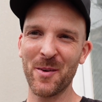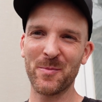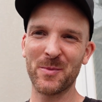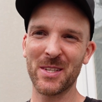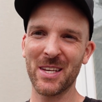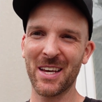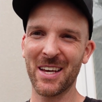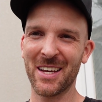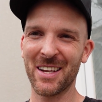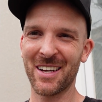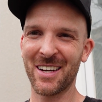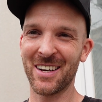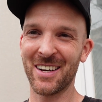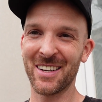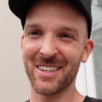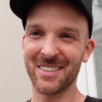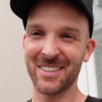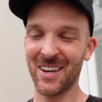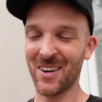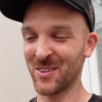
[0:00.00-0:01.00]
update
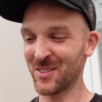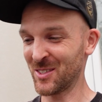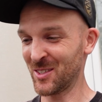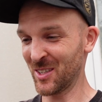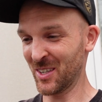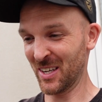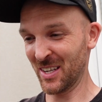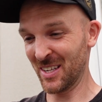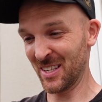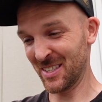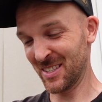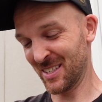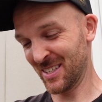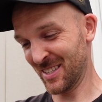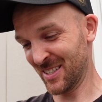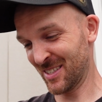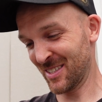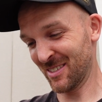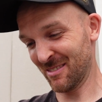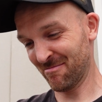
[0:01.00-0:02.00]
on how it's looking.
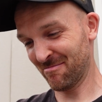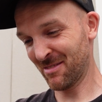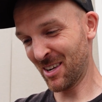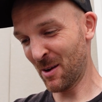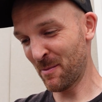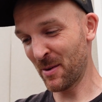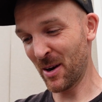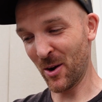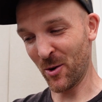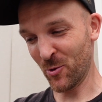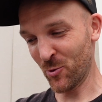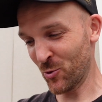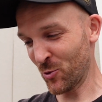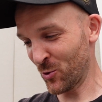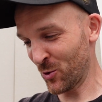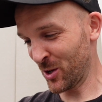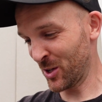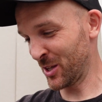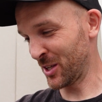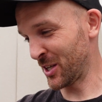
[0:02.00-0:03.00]
It's coming out
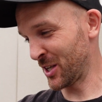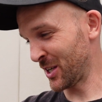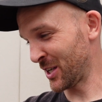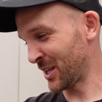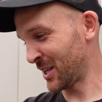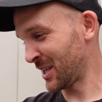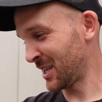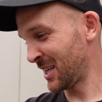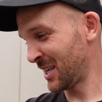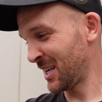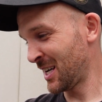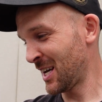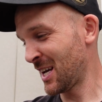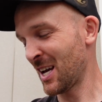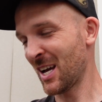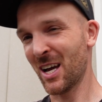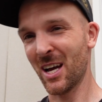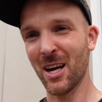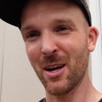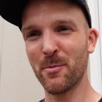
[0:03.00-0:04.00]
really good,
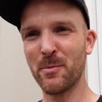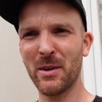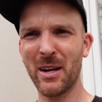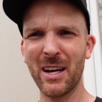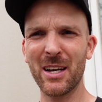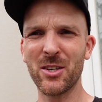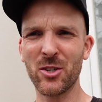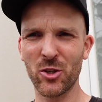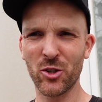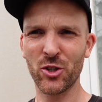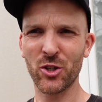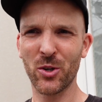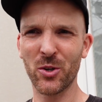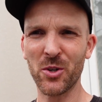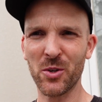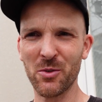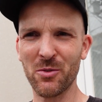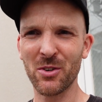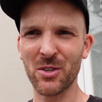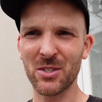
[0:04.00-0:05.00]
but I could just show
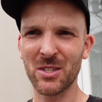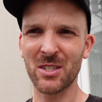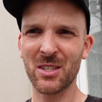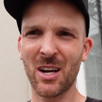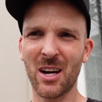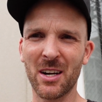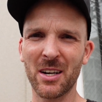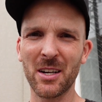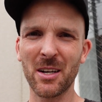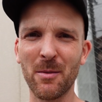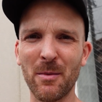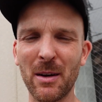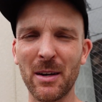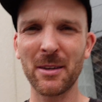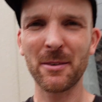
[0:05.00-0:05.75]
you versus talking about